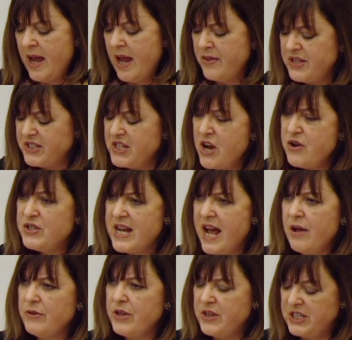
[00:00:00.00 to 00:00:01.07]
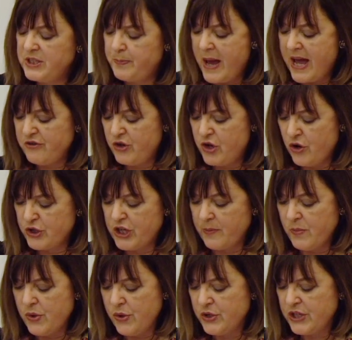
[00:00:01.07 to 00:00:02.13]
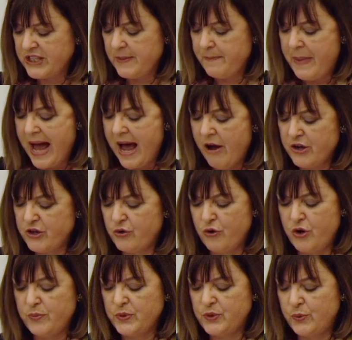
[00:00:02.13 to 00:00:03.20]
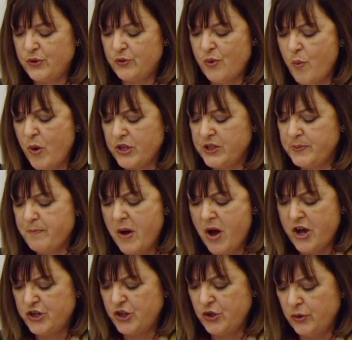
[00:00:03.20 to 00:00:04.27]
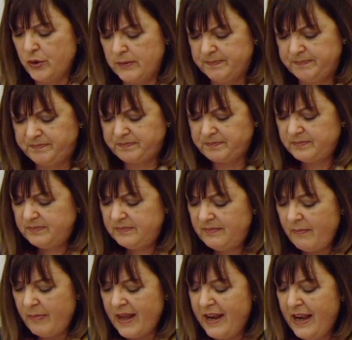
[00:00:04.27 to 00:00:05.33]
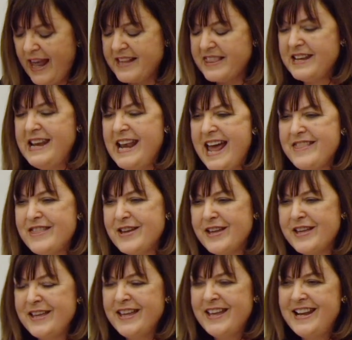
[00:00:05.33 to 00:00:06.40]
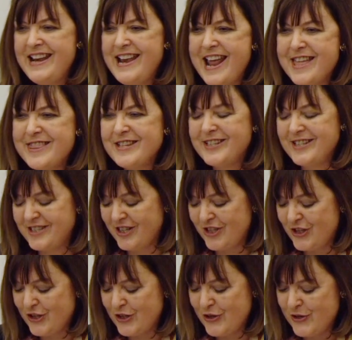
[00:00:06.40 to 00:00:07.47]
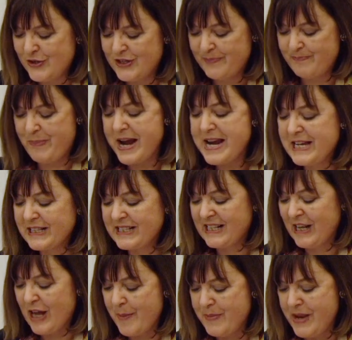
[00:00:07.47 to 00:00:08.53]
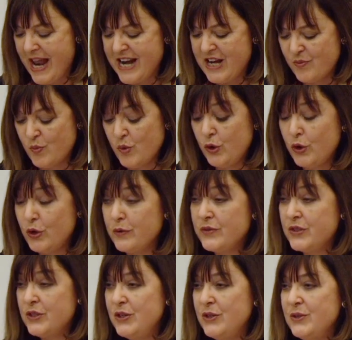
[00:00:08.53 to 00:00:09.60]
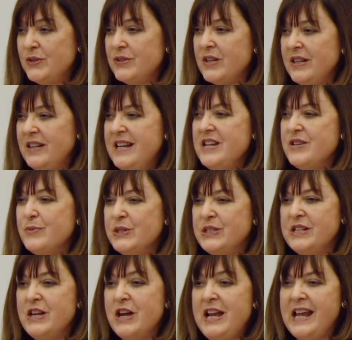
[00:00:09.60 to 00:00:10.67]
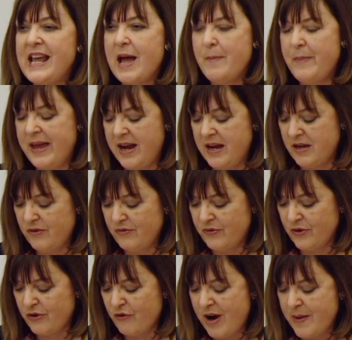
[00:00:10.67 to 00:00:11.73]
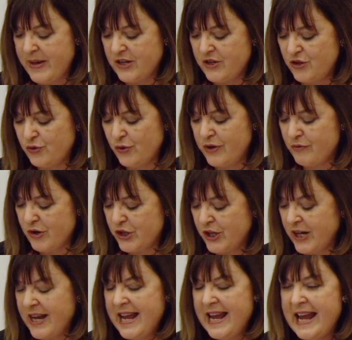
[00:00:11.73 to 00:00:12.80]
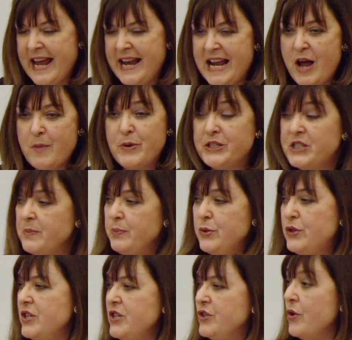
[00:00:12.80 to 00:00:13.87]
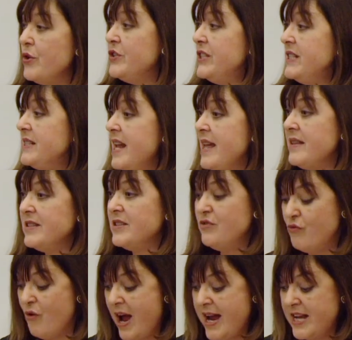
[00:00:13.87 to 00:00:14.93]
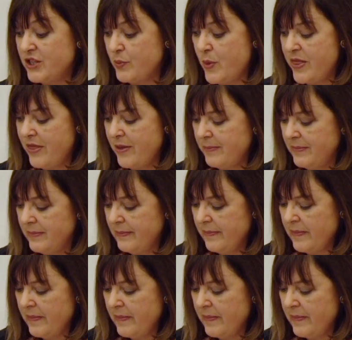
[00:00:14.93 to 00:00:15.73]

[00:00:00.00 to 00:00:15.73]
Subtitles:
And there's no doubt that this patriotic mood has empowered groups which were once marginal, like the leathered and tattooed bikers club Night Wolves, whose leader was an early campaigner for Crimea to join Russia. Now President Putin dons his leathers and rides with them.